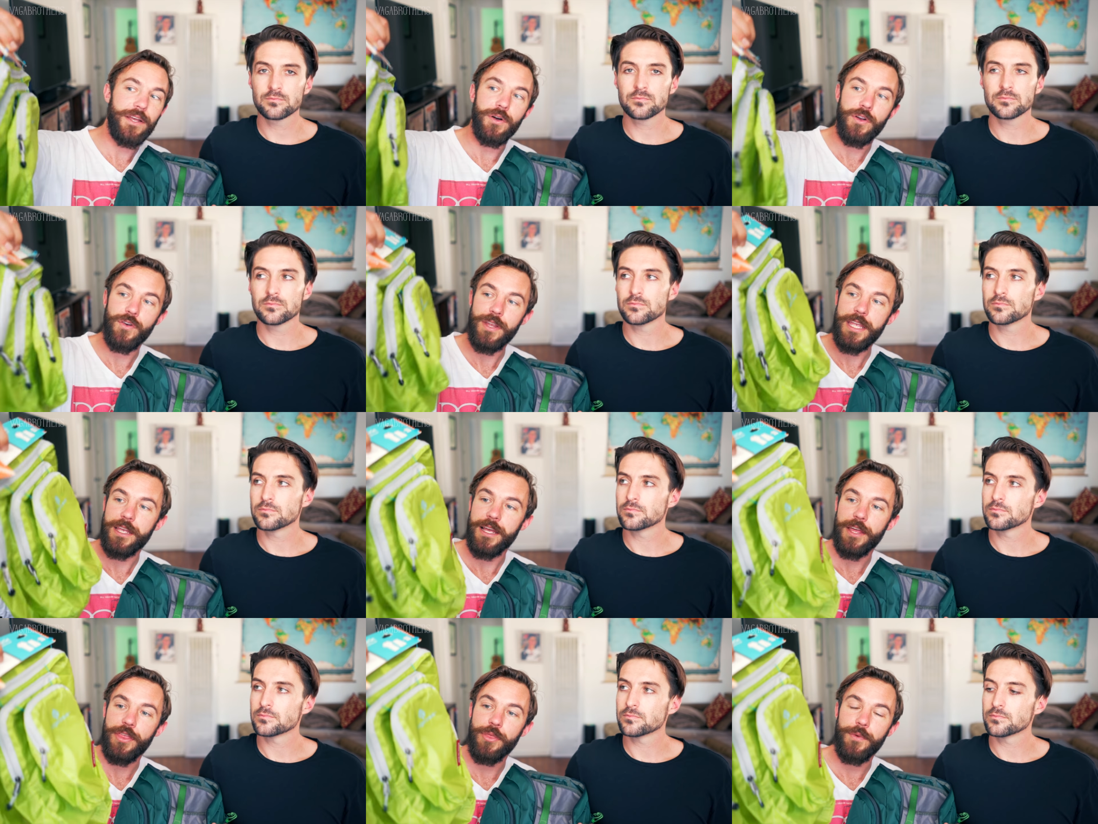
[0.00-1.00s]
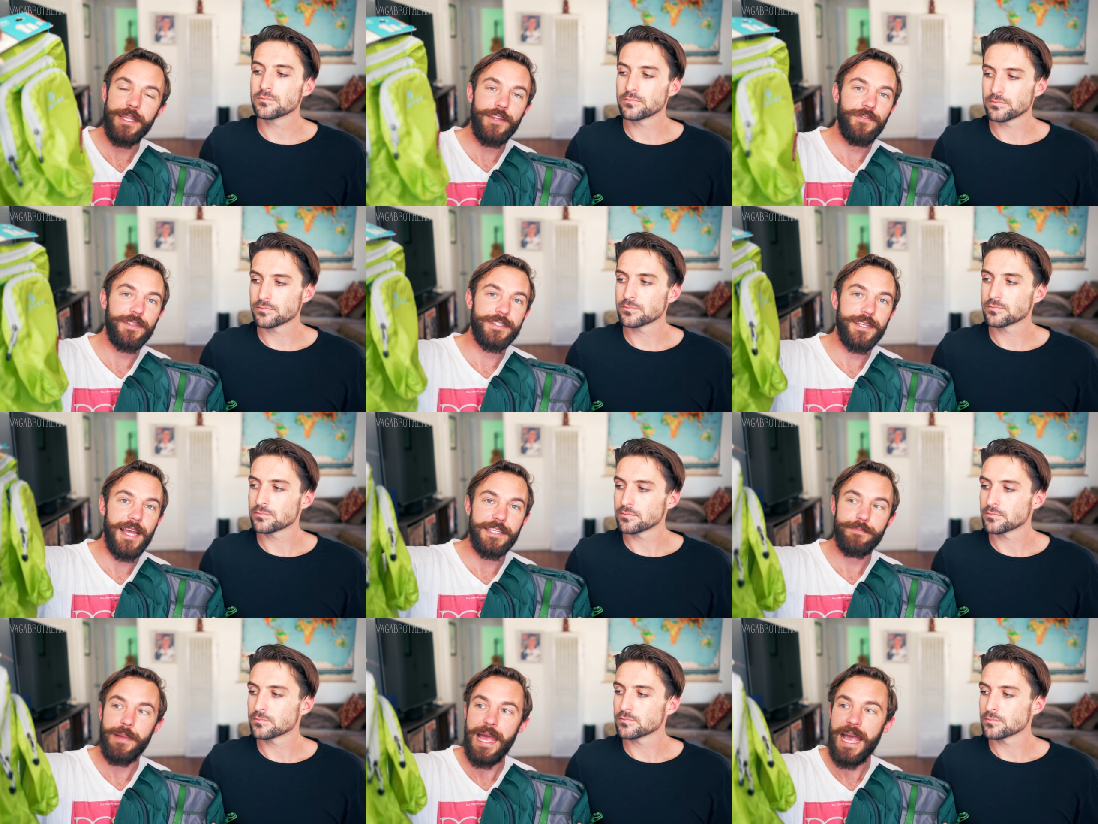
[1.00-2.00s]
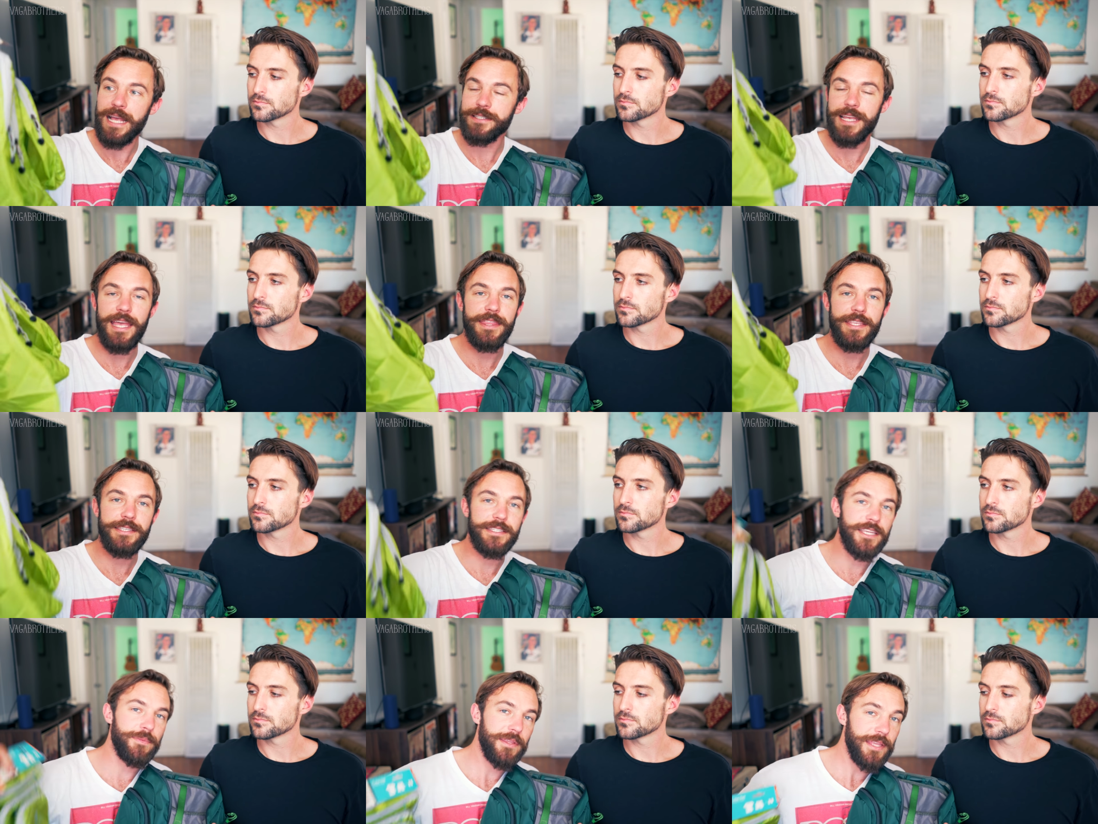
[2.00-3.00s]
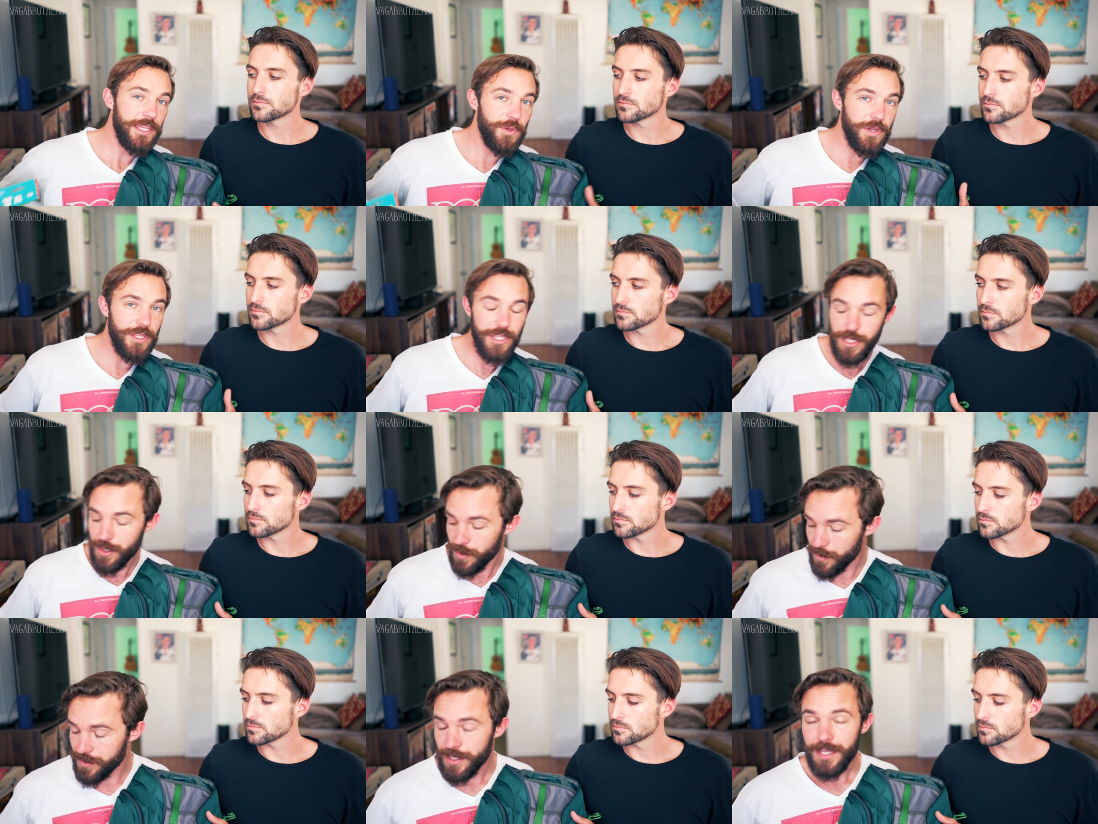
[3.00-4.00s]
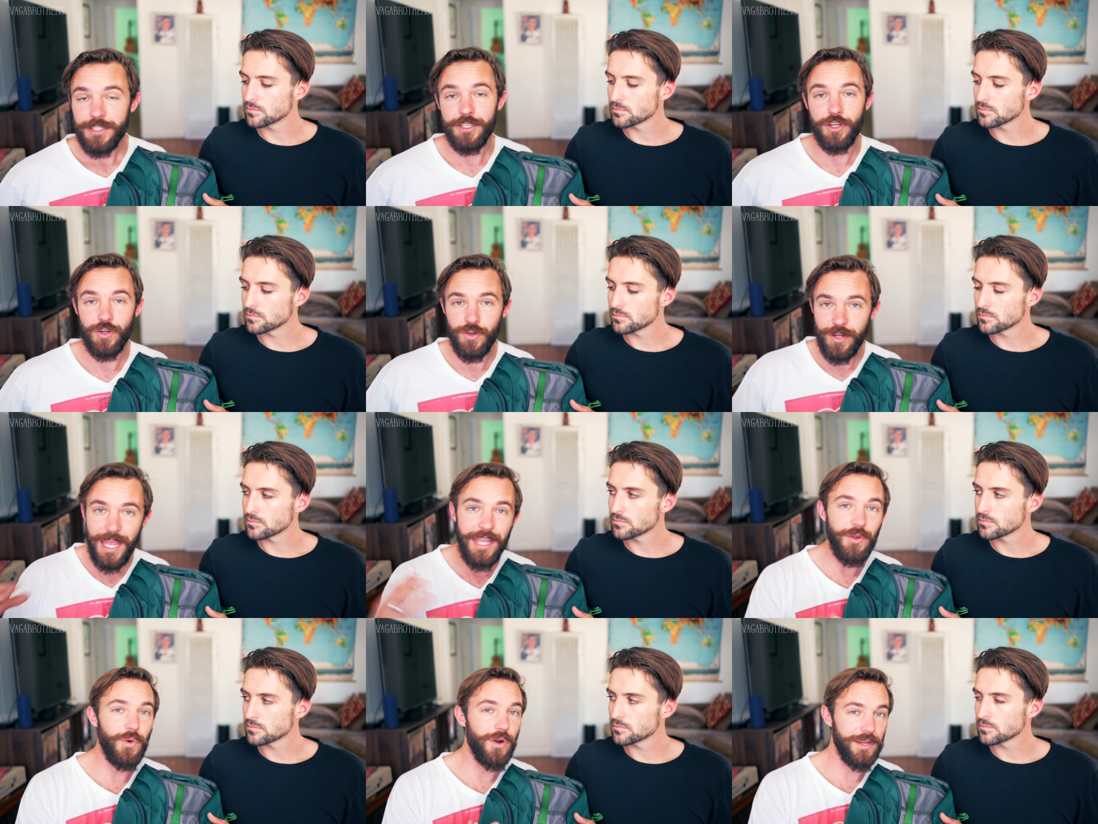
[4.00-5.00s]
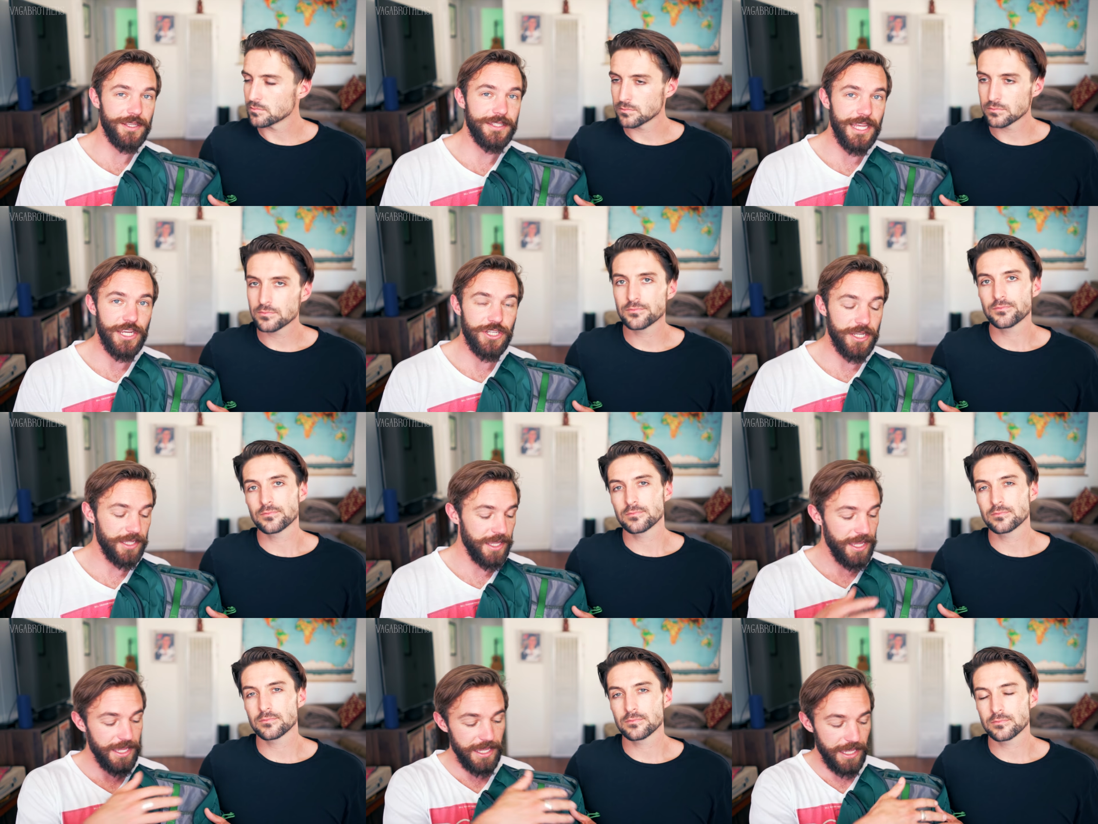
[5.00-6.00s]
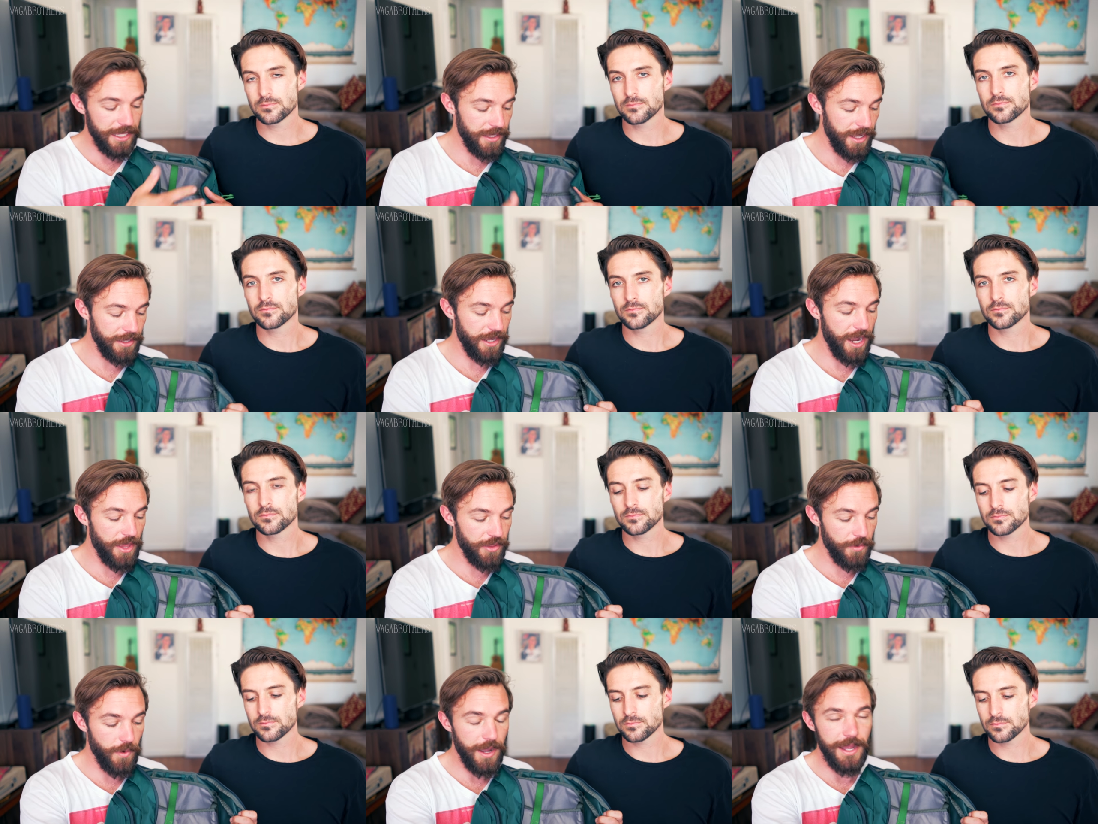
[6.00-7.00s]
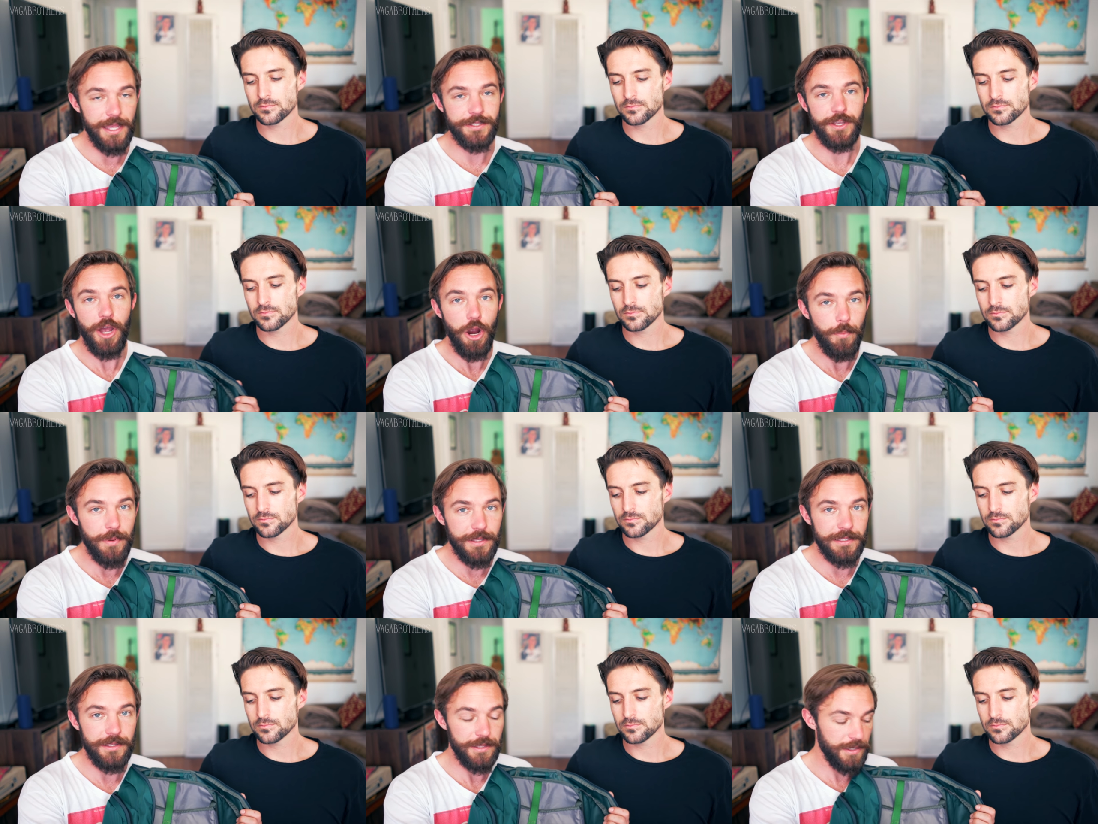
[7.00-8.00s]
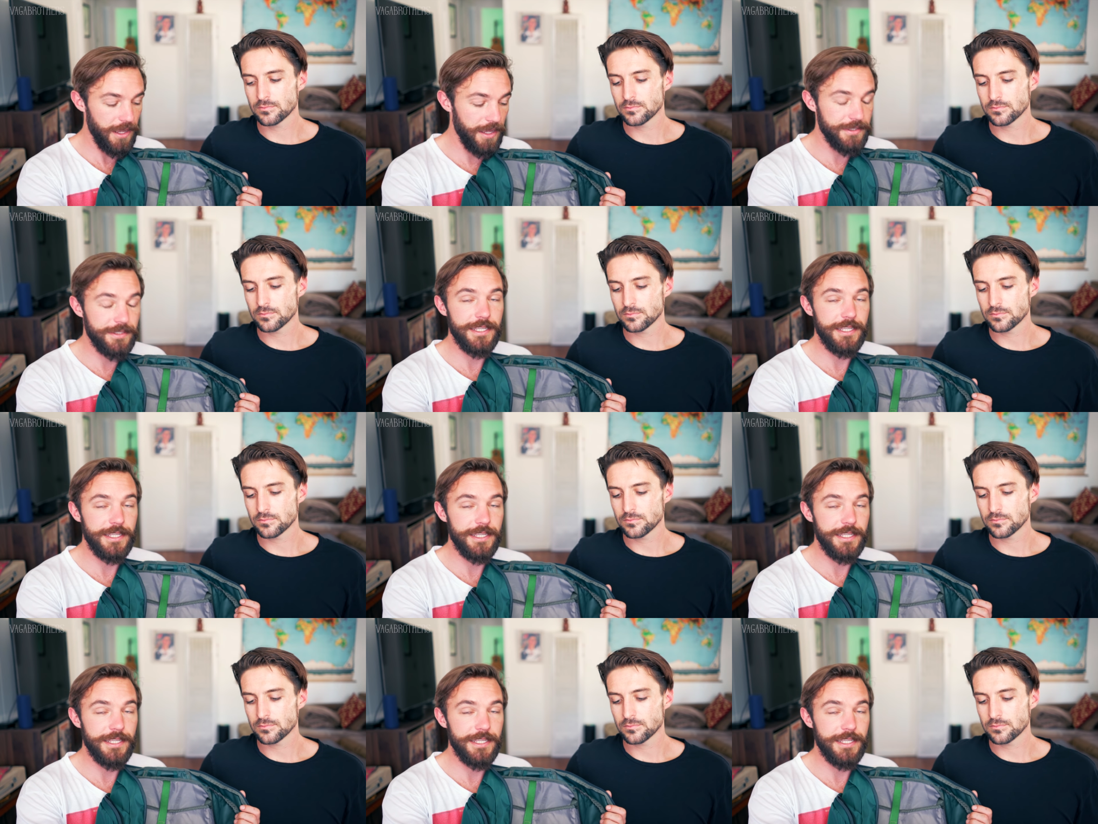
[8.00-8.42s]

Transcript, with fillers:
Speaker 1: Eagle Creek, got three different size bags. And this is something that you can use to create organization in an otherwise open uh,